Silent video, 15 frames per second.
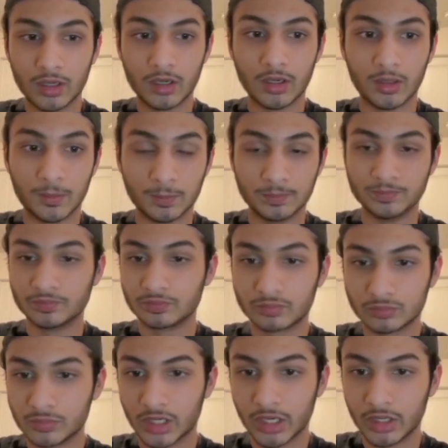
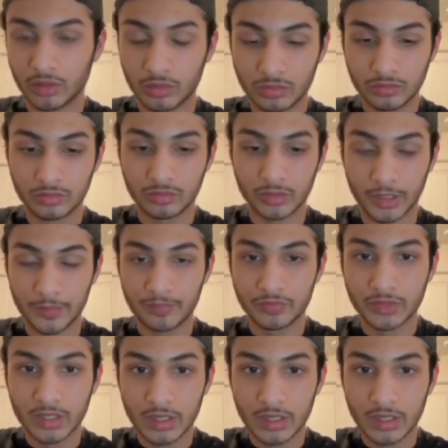bio, right?